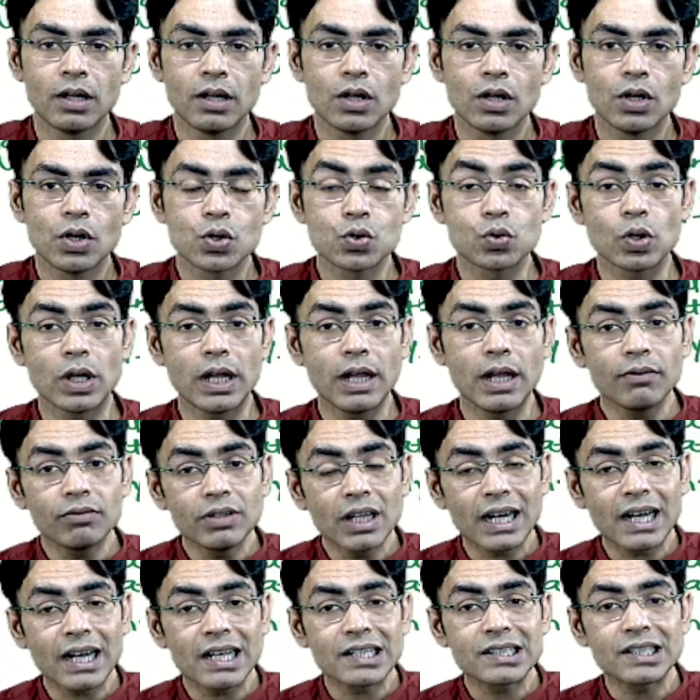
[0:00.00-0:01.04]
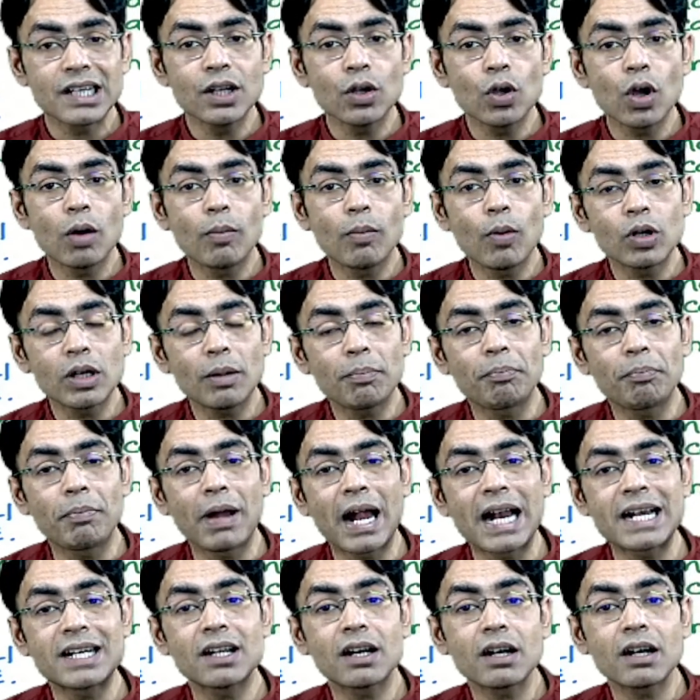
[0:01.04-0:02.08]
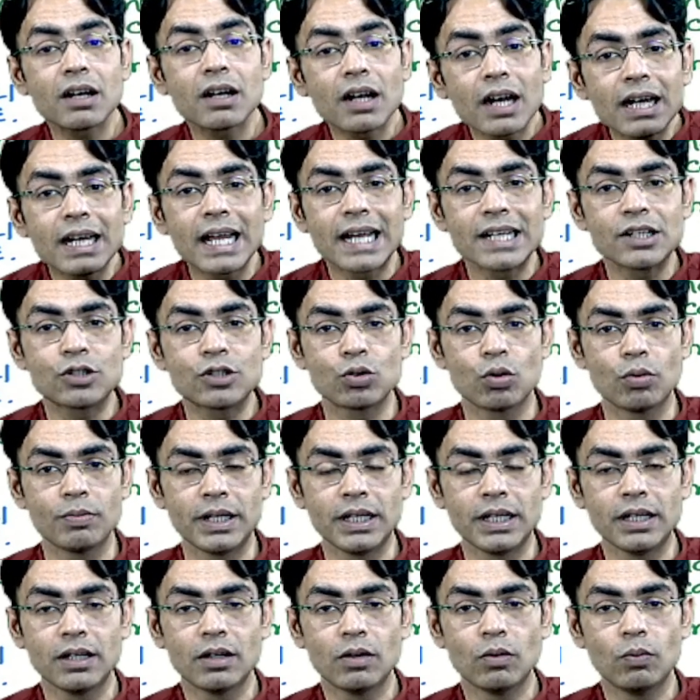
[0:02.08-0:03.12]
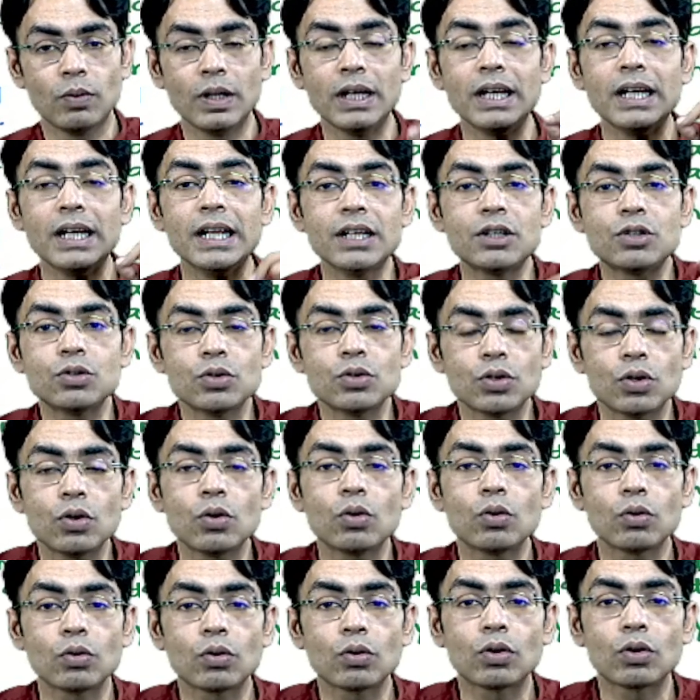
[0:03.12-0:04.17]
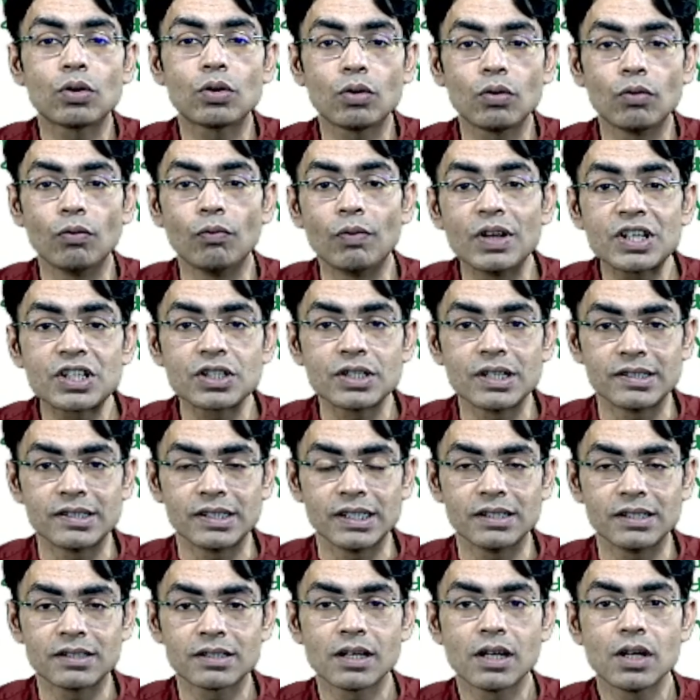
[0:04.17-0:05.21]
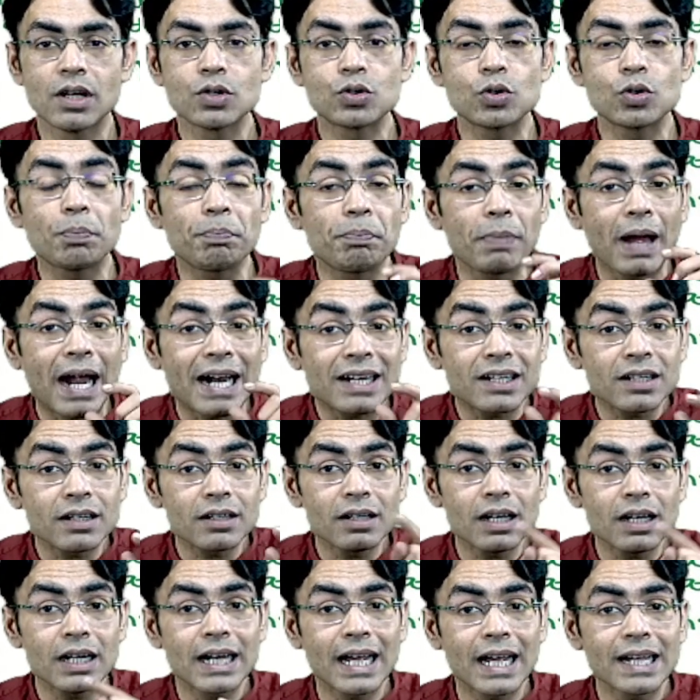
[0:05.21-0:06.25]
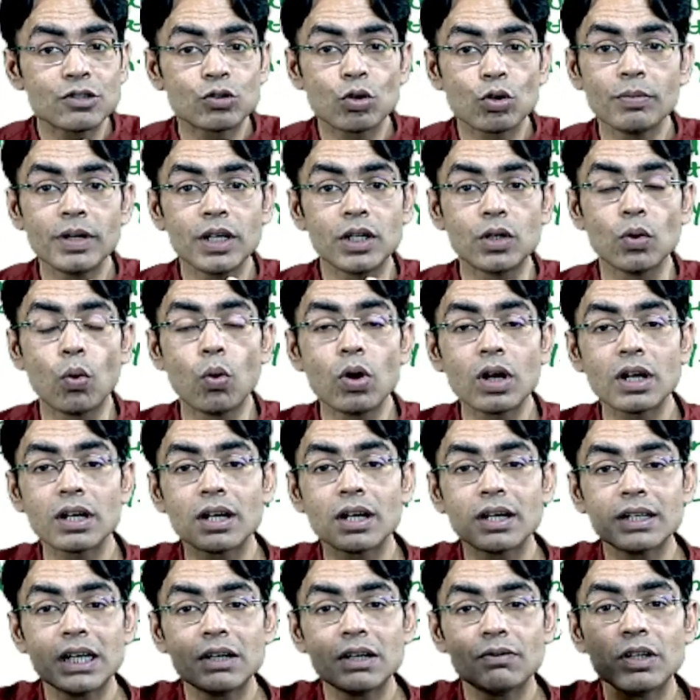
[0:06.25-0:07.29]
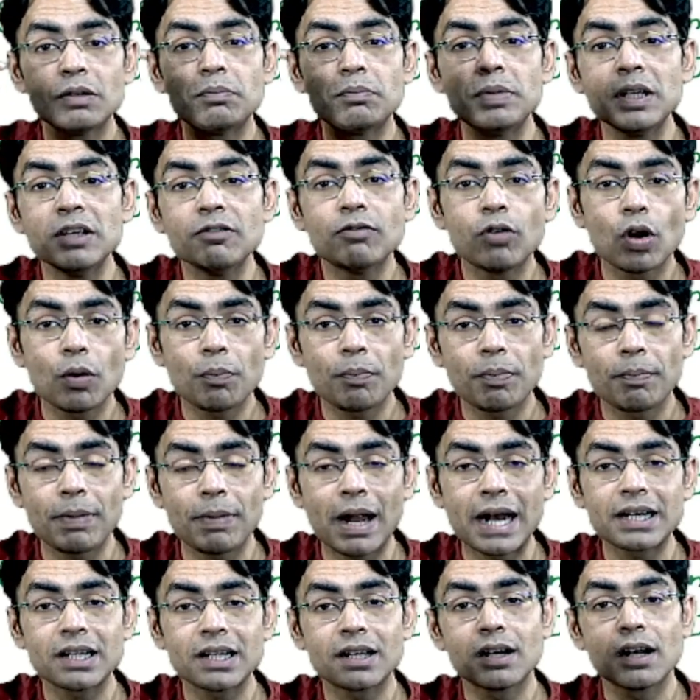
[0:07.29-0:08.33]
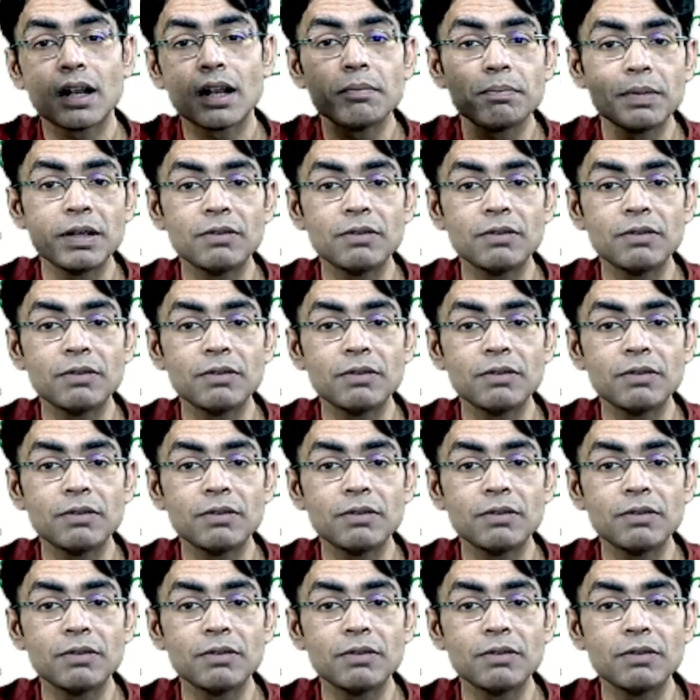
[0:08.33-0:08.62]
So if they're asking you about a paternal disomy, will lead to which disease? So paternal disomy, don't learn it with P for paternal, P